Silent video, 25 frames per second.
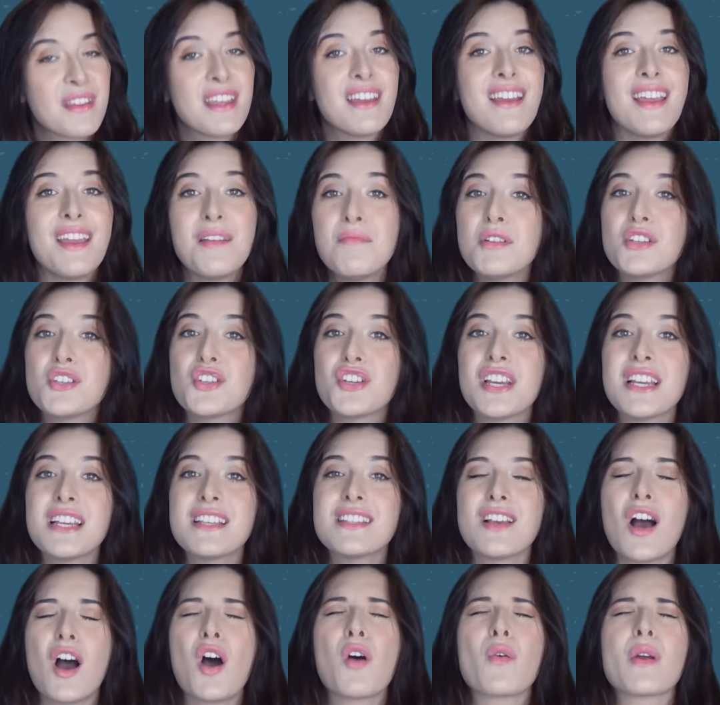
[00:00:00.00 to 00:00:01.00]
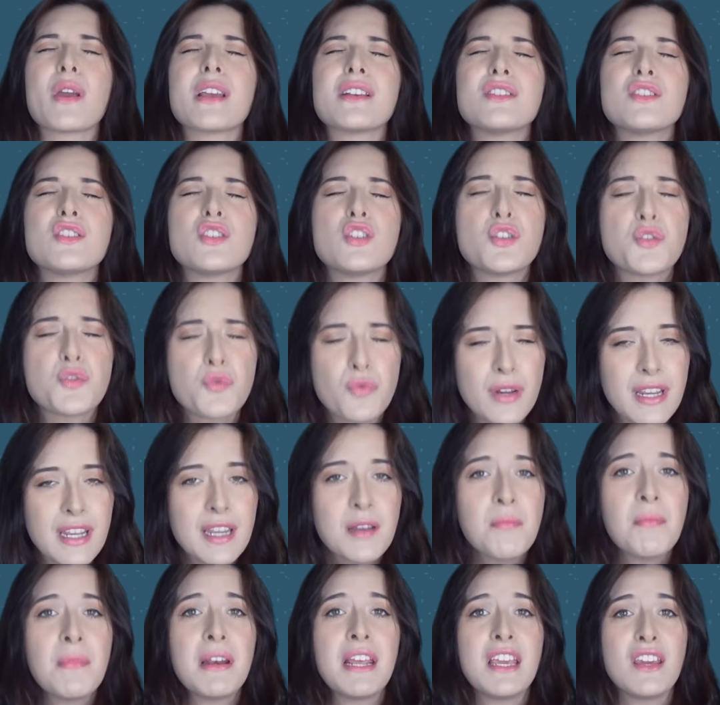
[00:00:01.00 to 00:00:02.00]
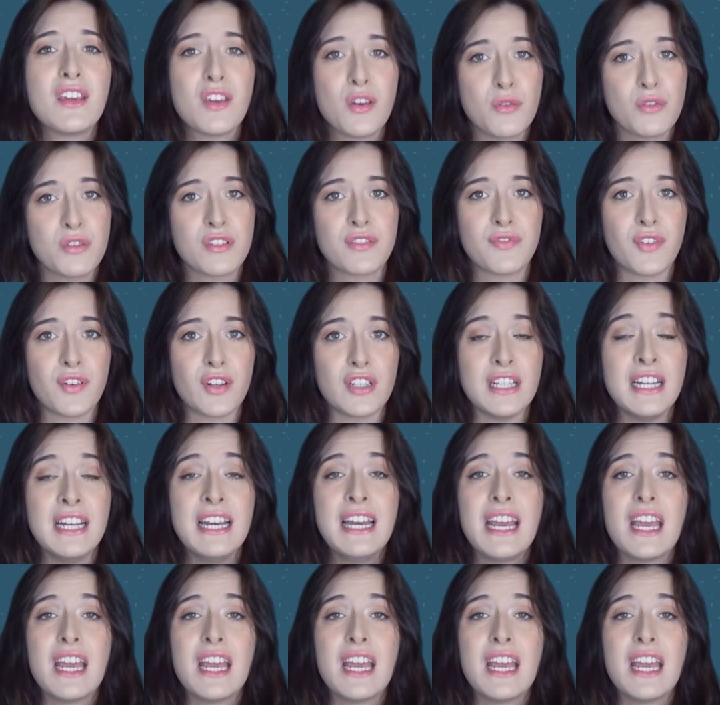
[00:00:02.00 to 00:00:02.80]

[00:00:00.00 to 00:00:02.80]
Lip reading: Images are extremely useful.